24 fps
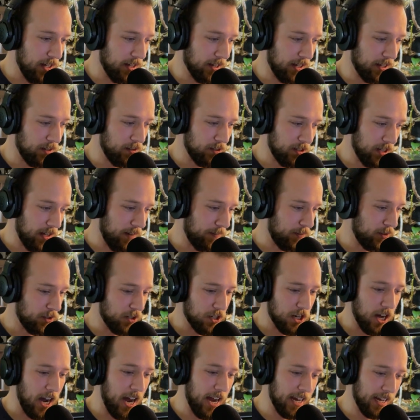And like you said, if they're
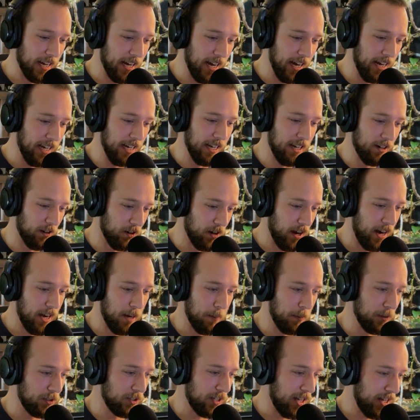dying at 80 or
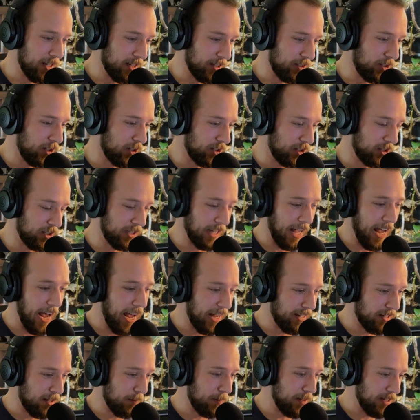90%, it's just
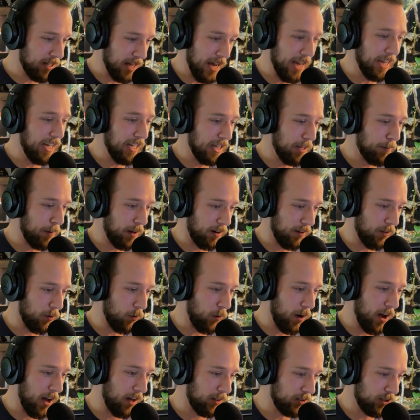sad to be taking them out of the
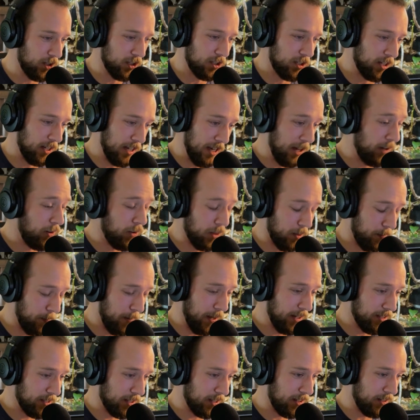wild just to kill them,
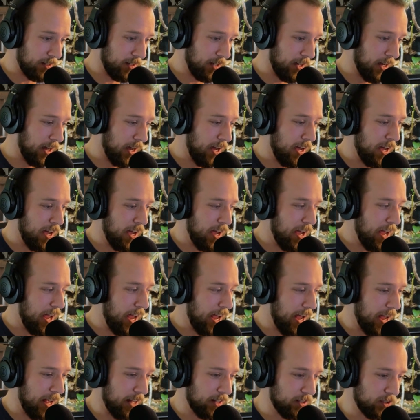basically.
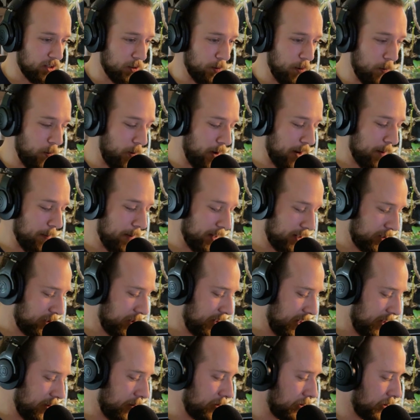And so we want to make sure
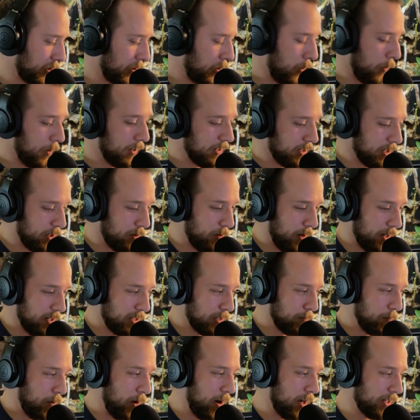that those are going to the right
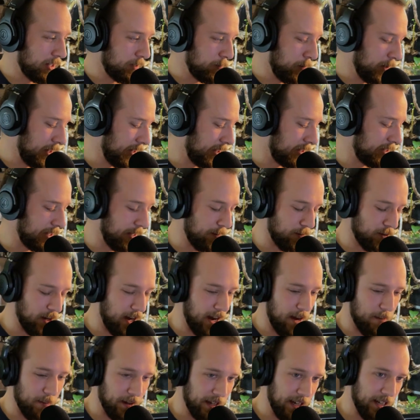spots. But at the same
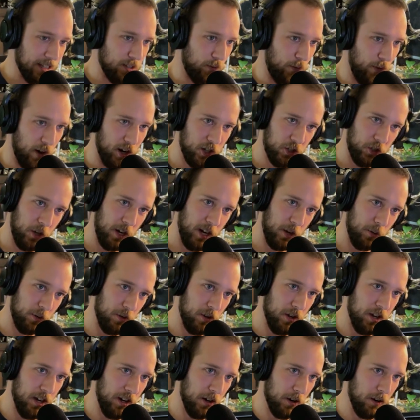time, like it's frustrating when
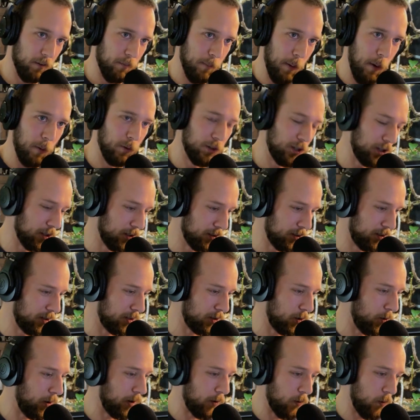you hear of poachers just
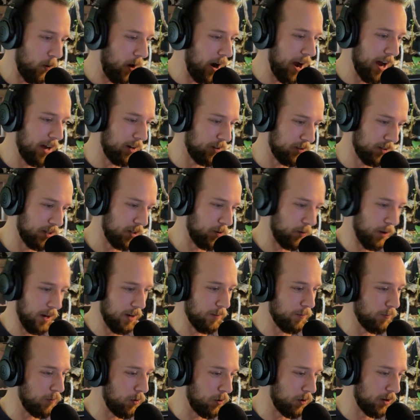going wild in the
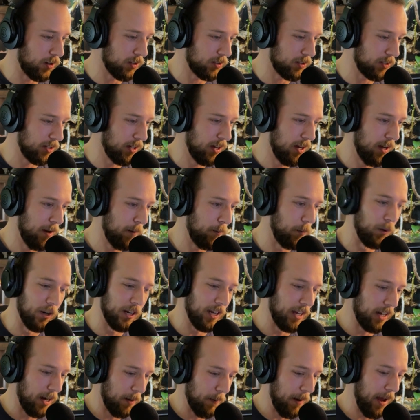rainforest,
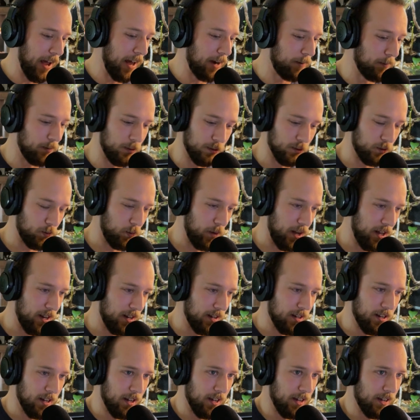bringing up animals
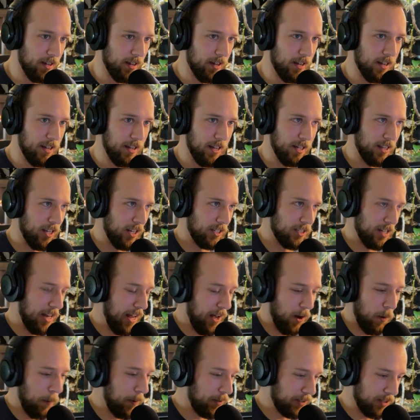when it doesn't
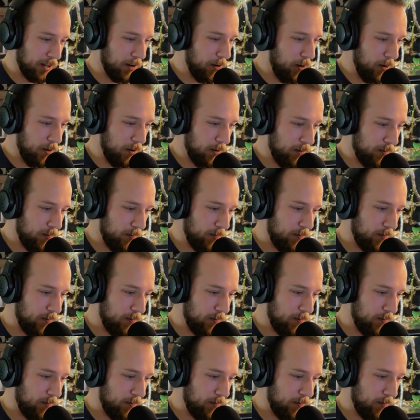help us at all.